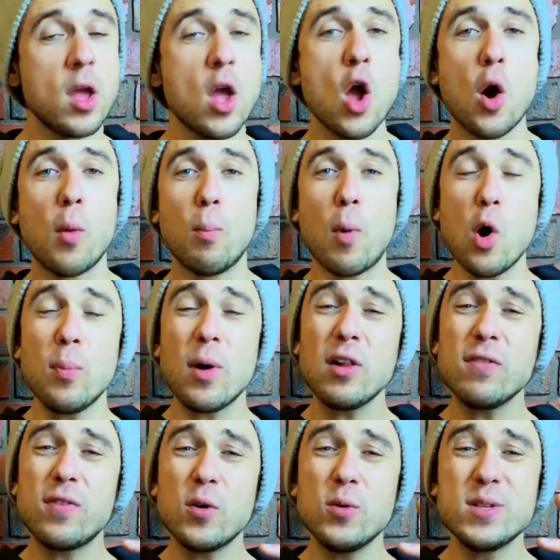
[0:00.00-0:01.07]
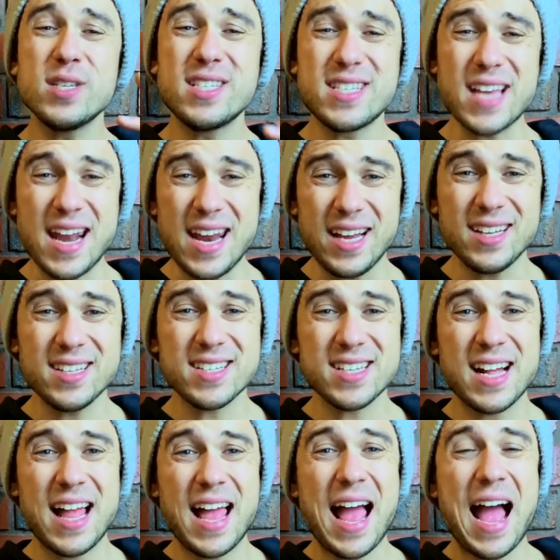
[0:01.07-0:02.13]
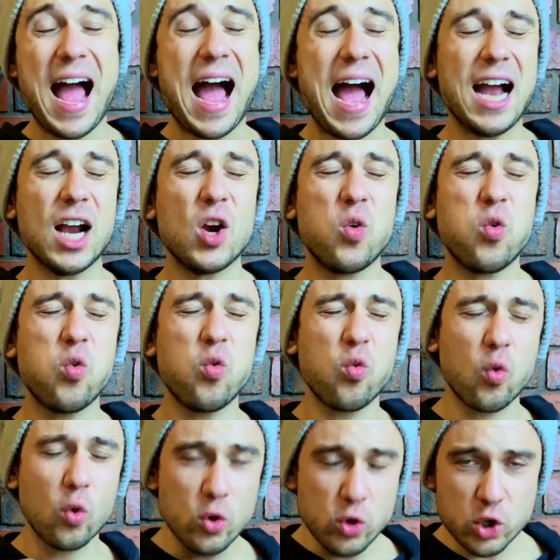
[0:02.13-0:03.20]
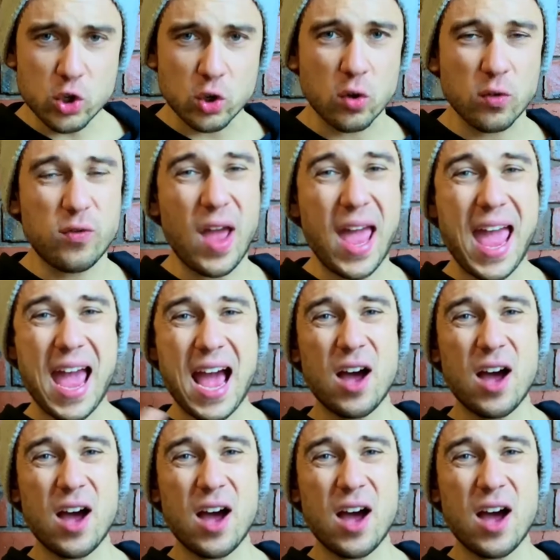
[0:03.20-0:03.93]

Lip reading: Mobile phone settings are crucial for how